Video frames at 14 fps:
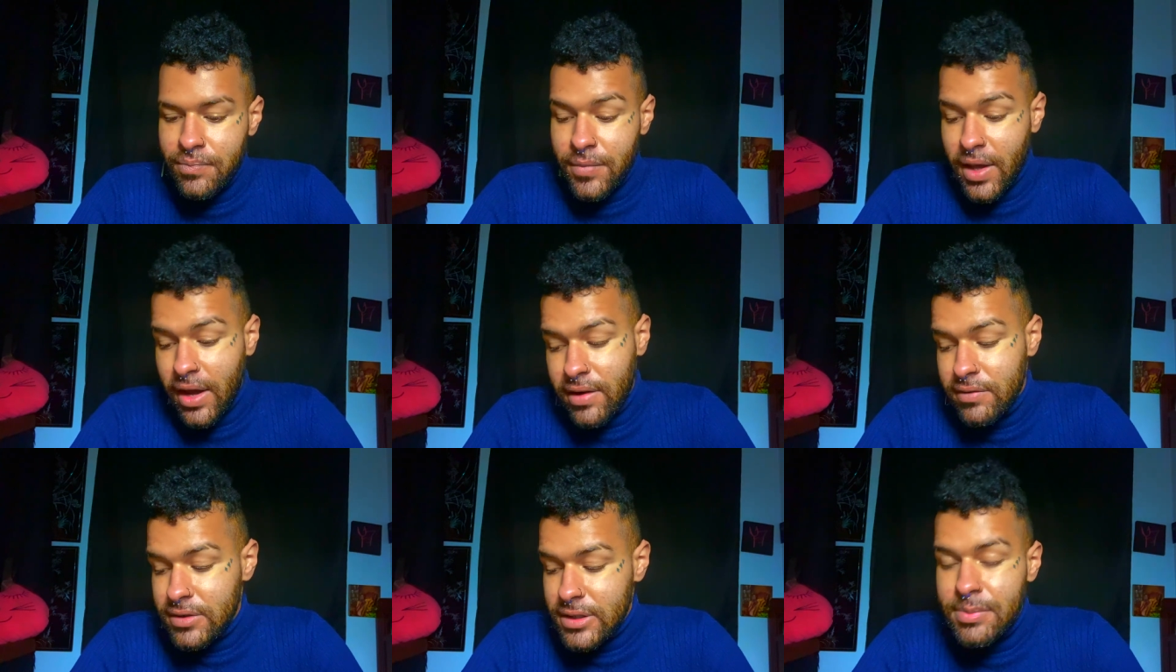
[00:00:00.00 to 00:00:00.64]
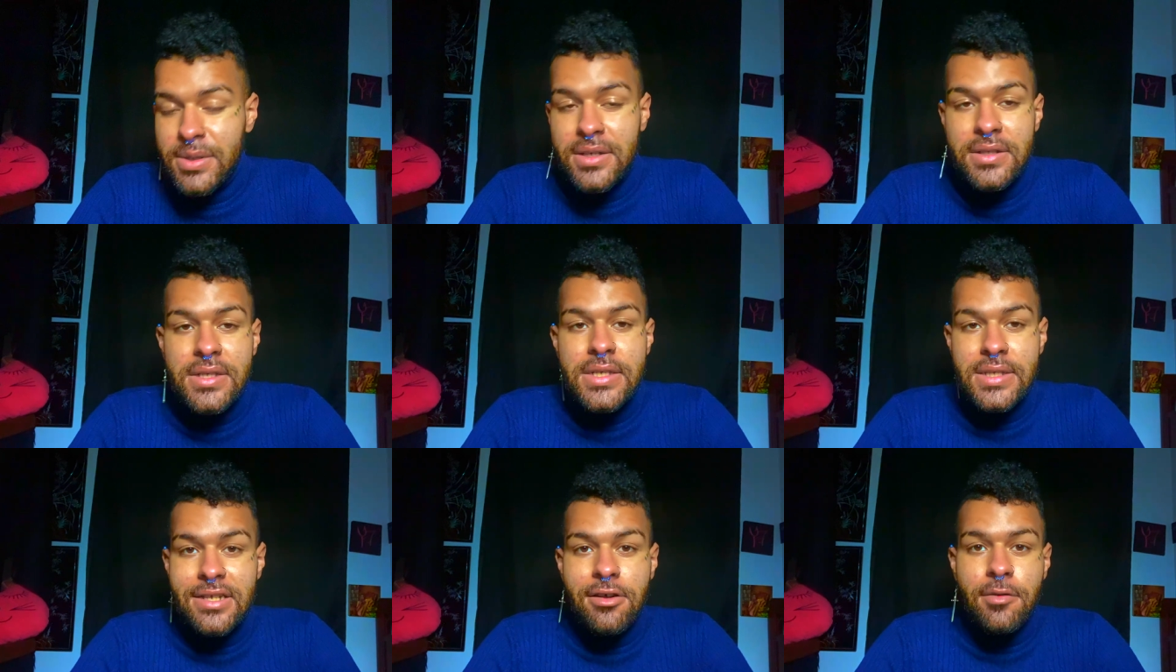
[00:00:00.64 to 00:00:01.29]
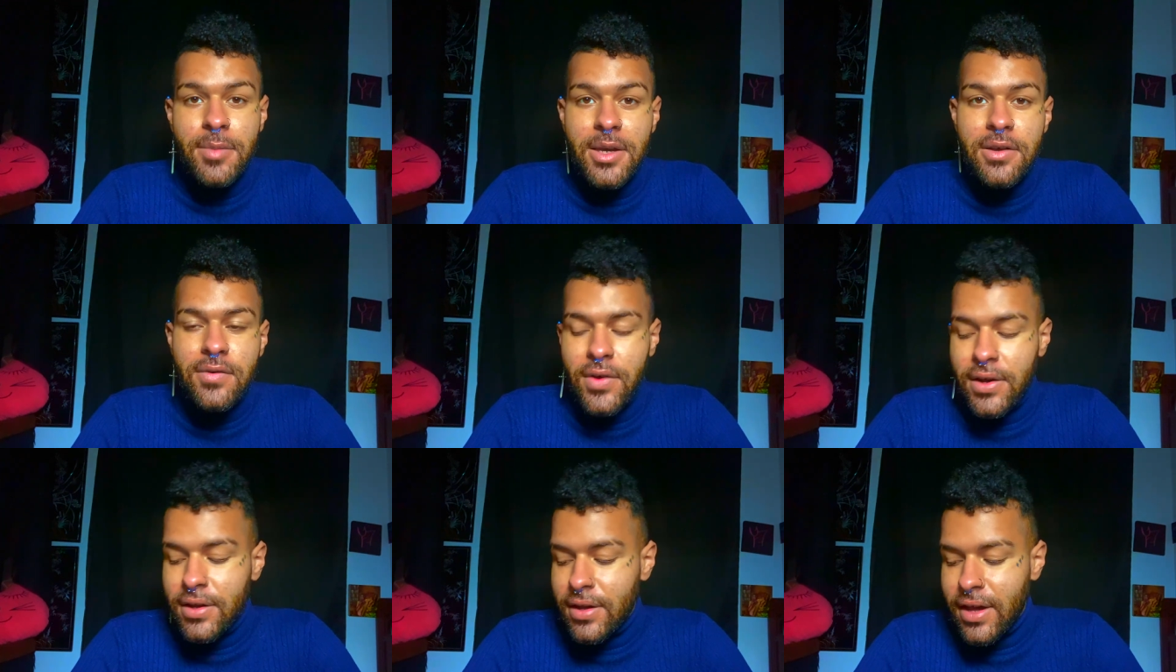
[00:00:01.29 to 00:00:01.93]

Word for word: kind of just being in this stalemate, right?